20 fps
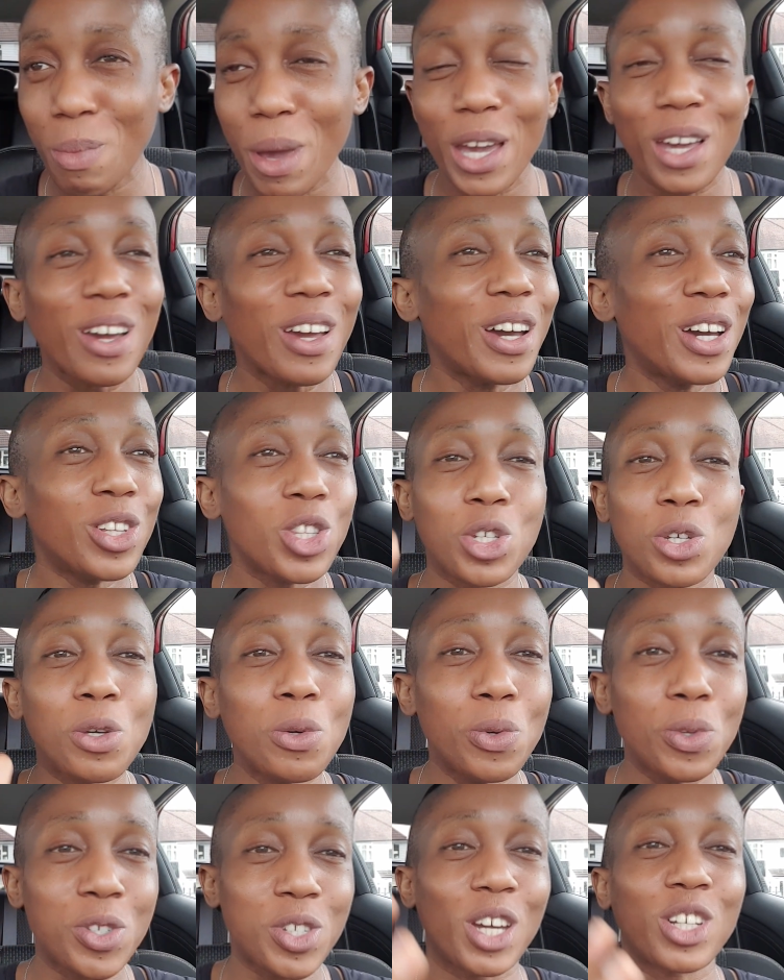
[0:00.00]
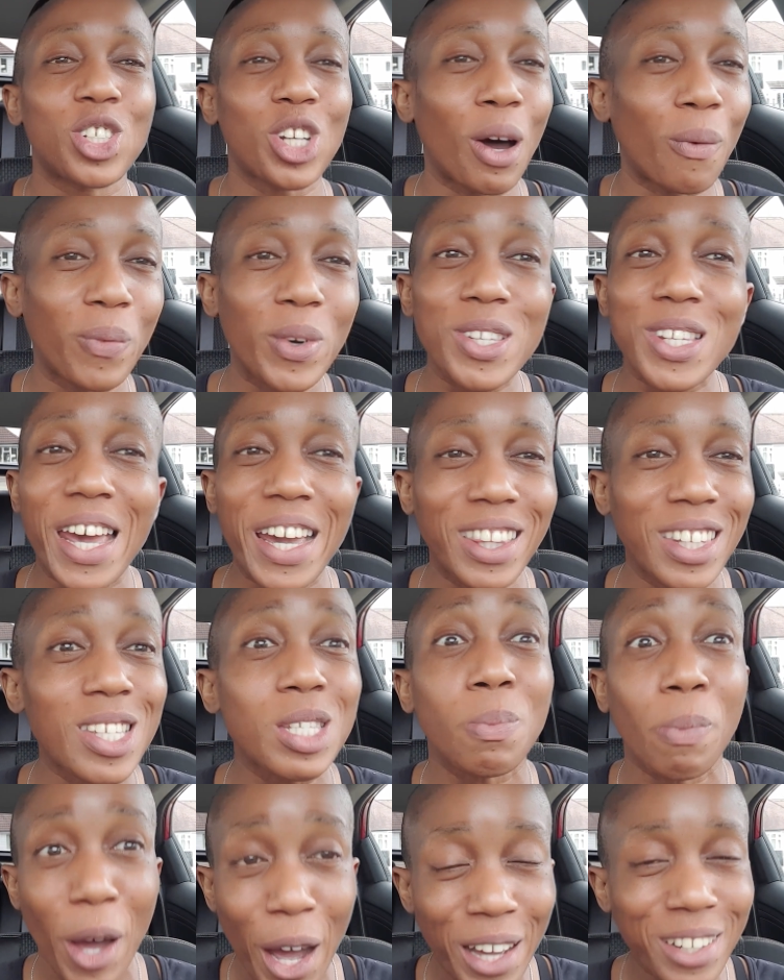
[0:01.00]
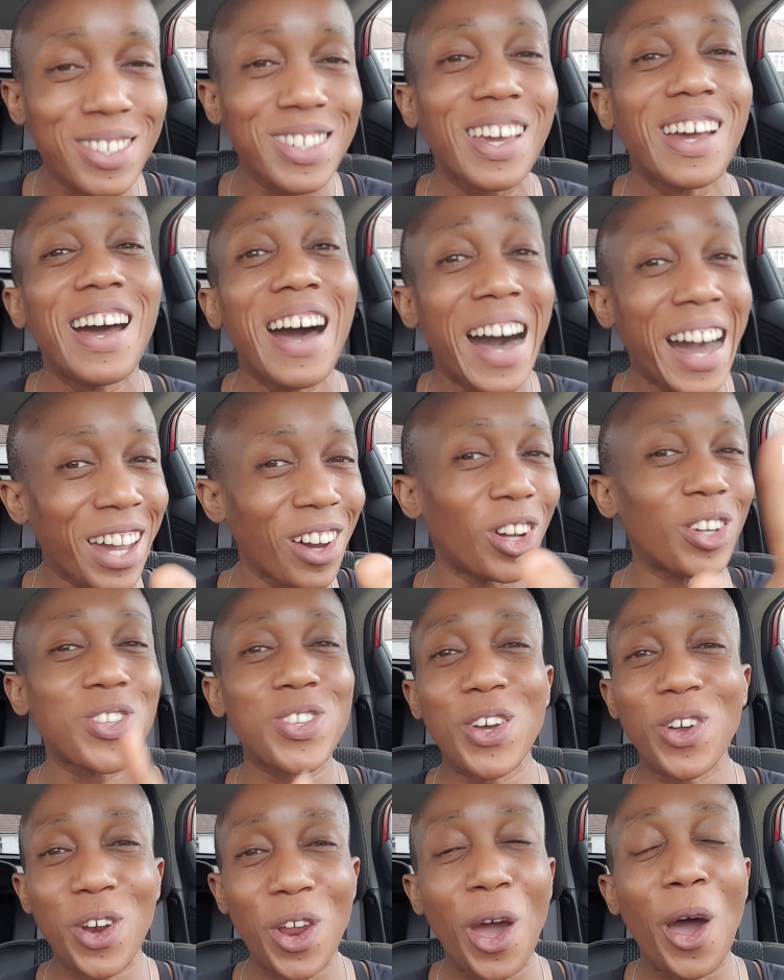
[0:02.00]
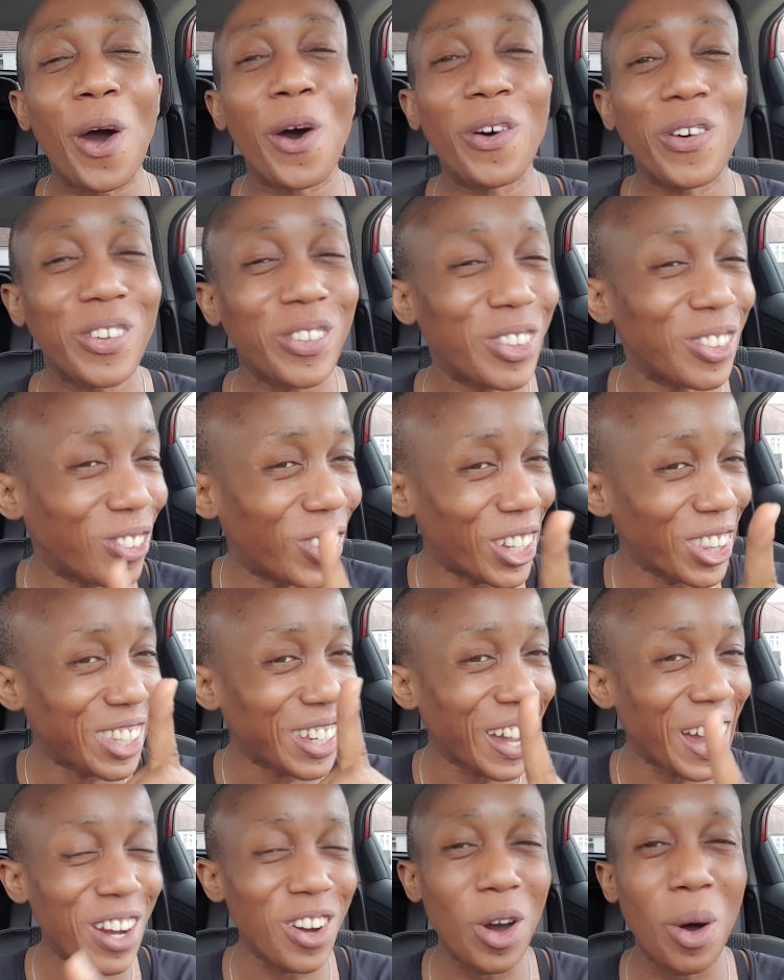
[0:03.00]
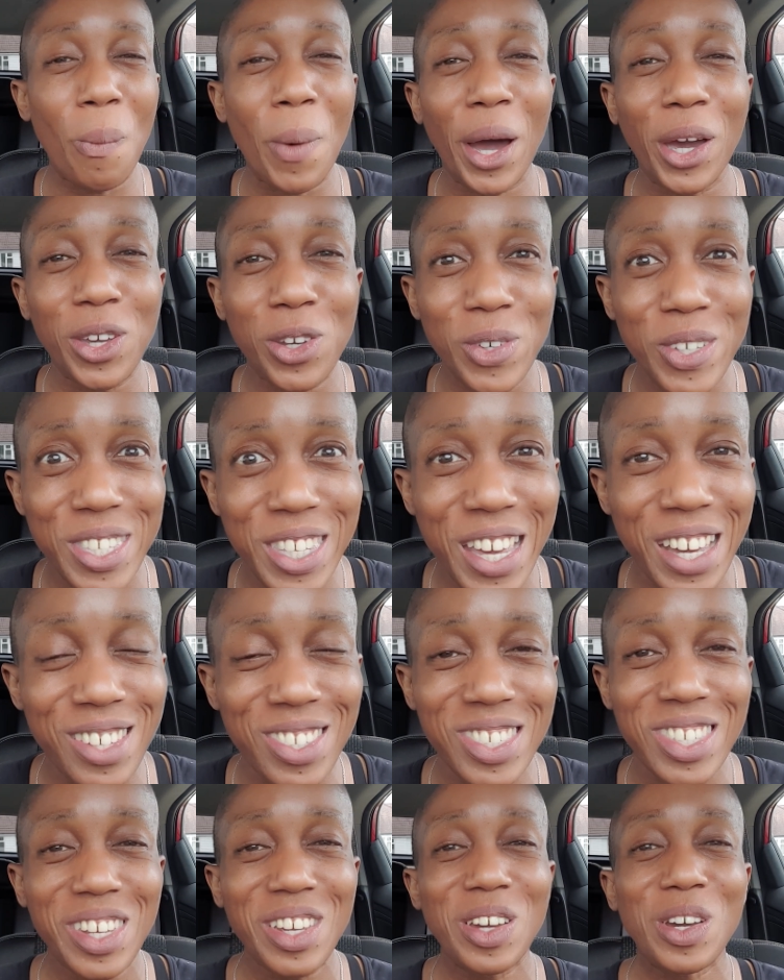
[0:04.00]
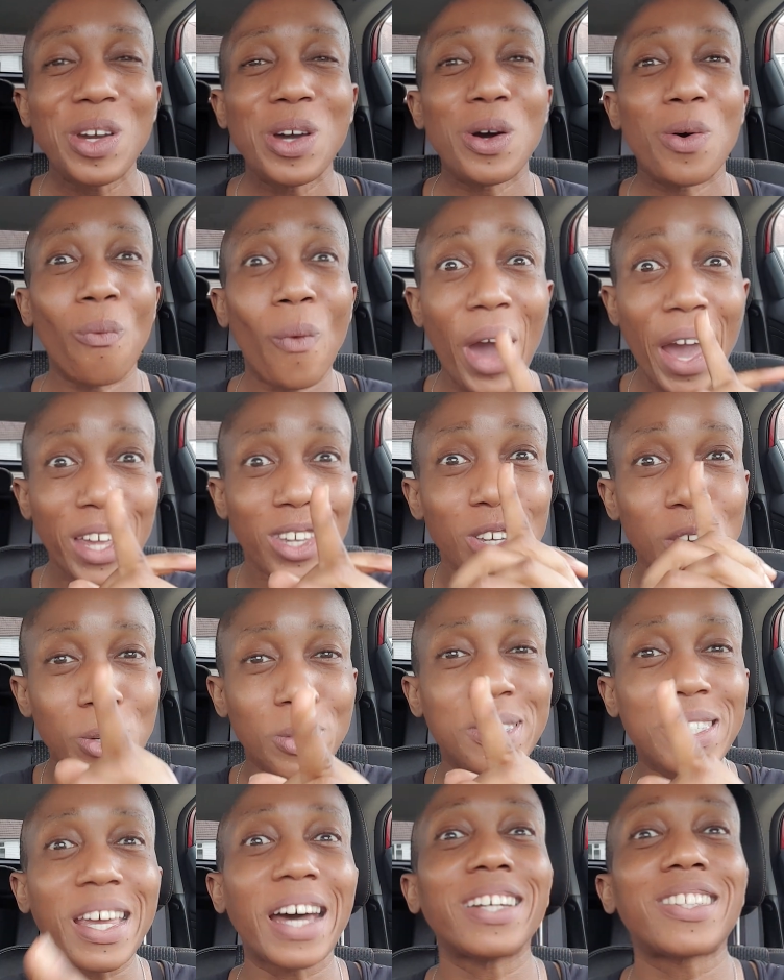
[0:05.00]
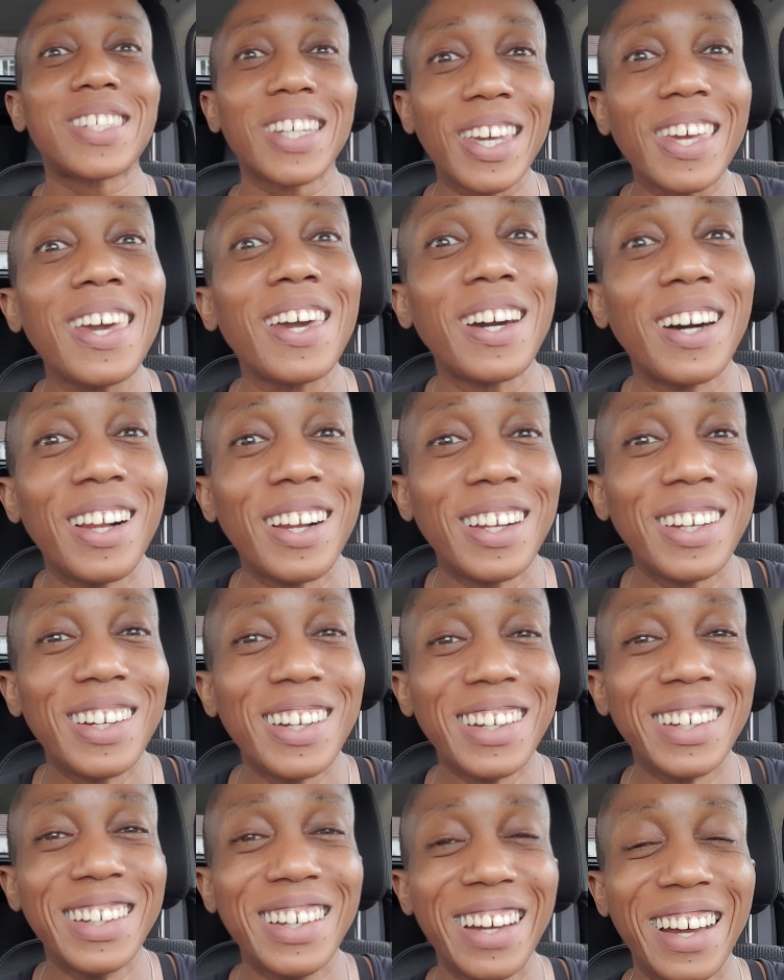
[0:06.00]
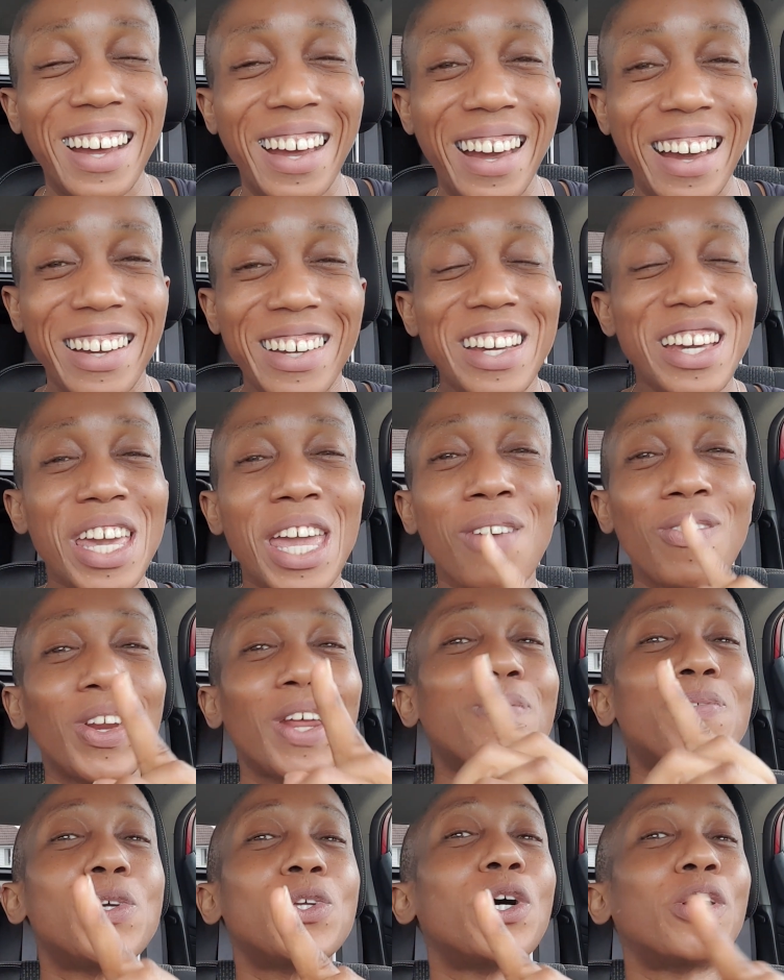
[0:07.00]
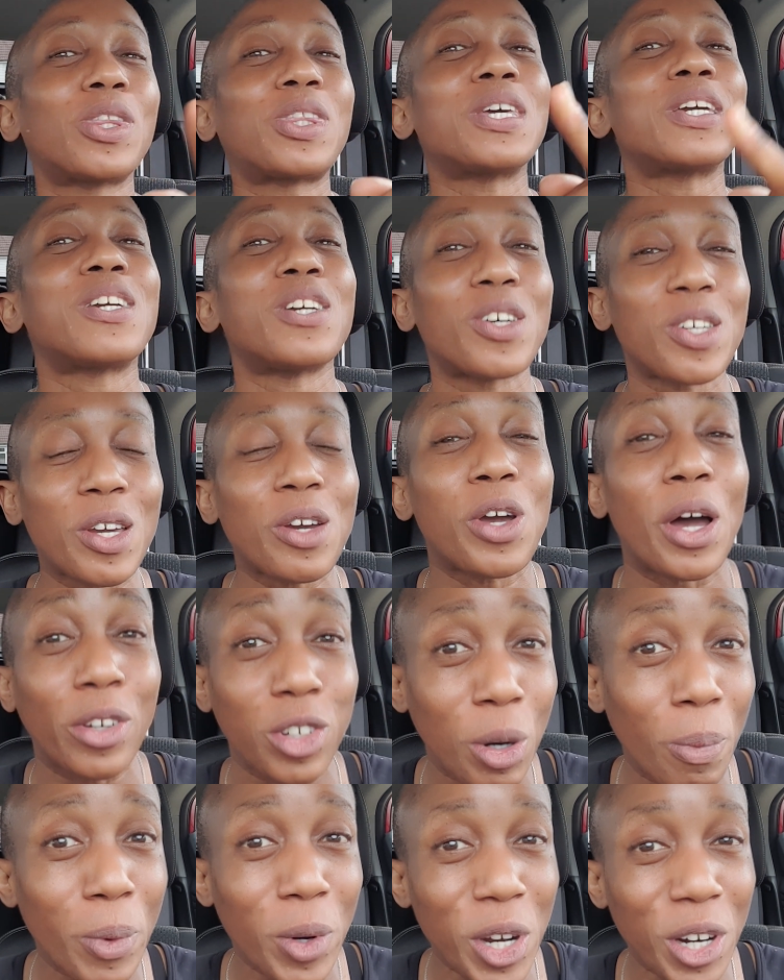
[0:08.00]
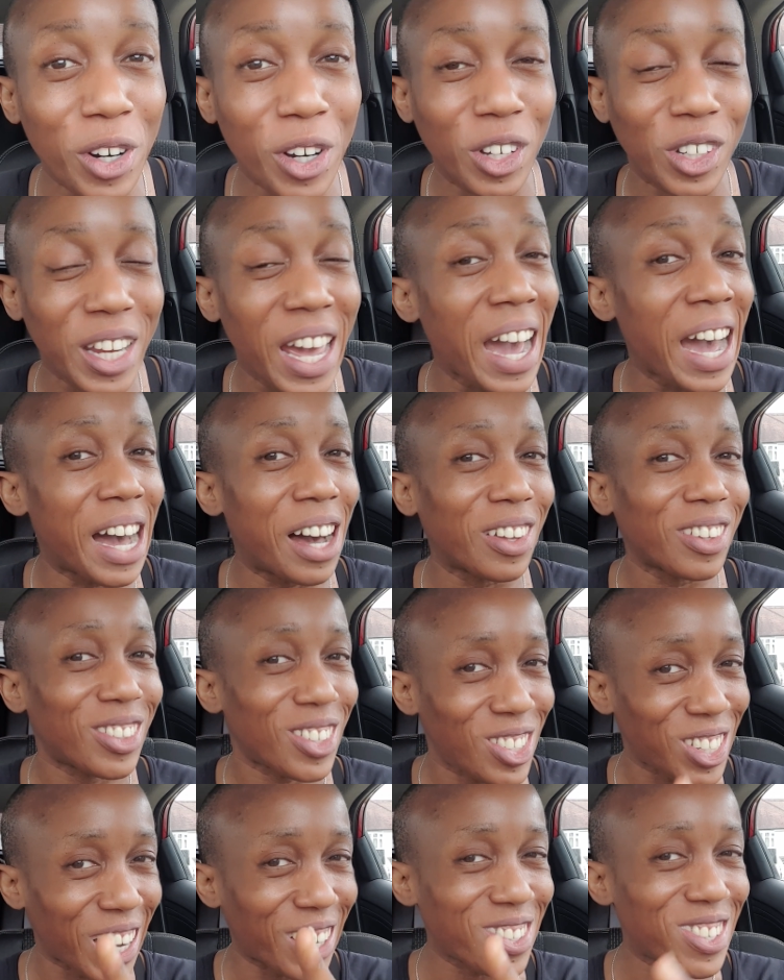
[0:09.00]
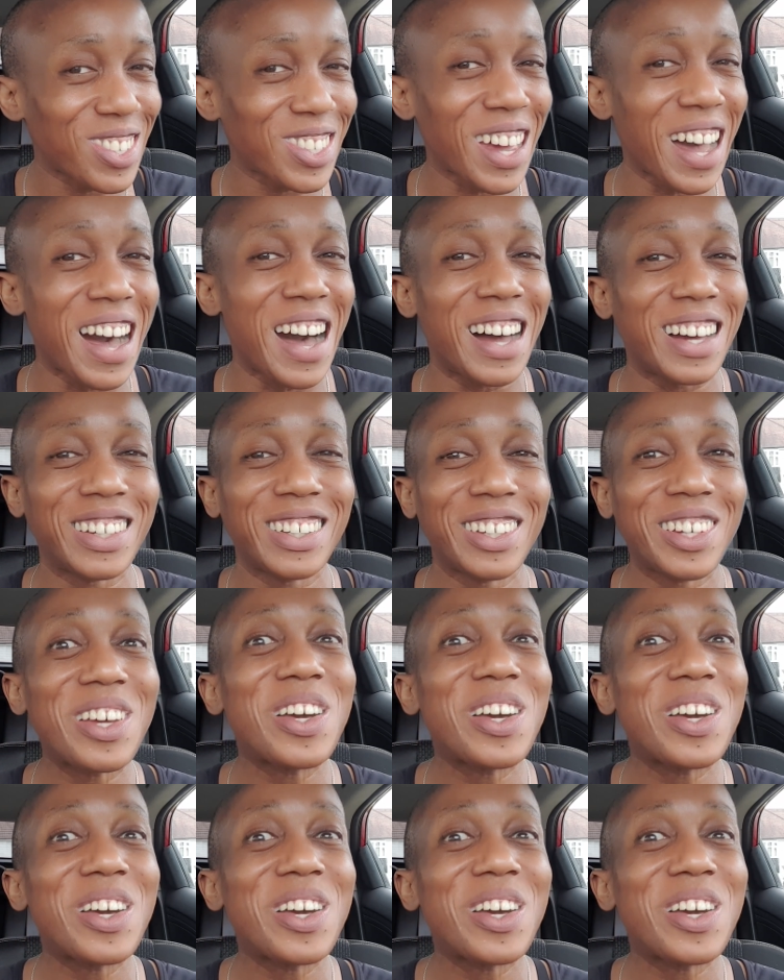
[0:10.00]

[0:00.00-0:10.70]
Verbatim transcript: to make two such offers like this, but I also know, one thing I know about you is this. When you start to heal, even if you don't think you're entrepreneurial now, the chances are